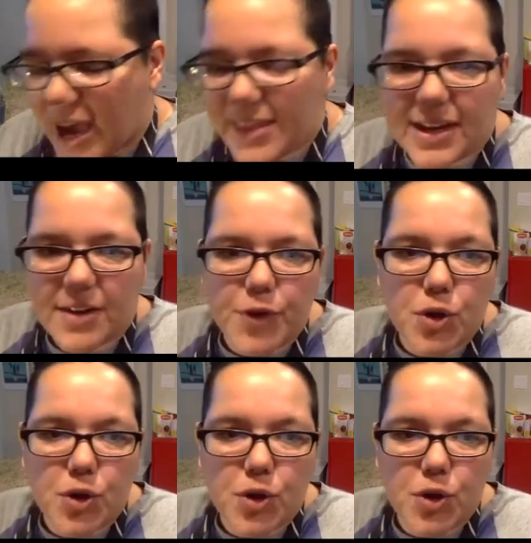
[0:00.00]
I think if
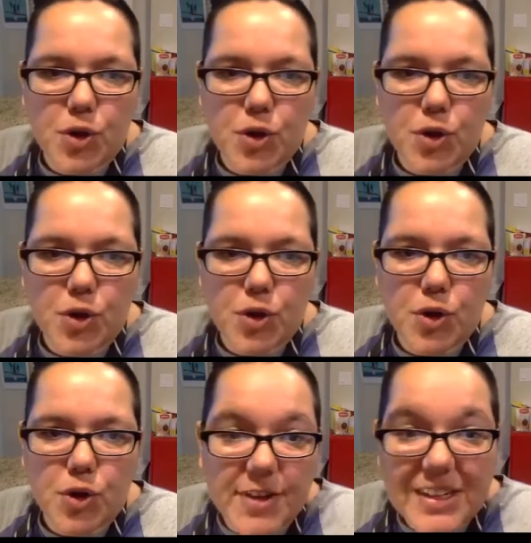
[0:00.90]
you
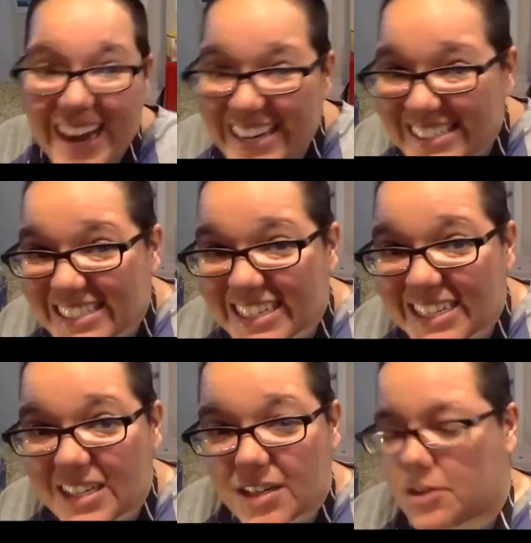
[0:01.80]
diced
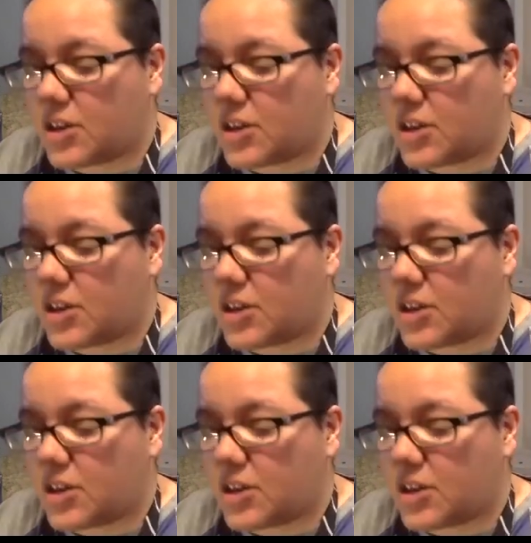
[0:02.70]
it,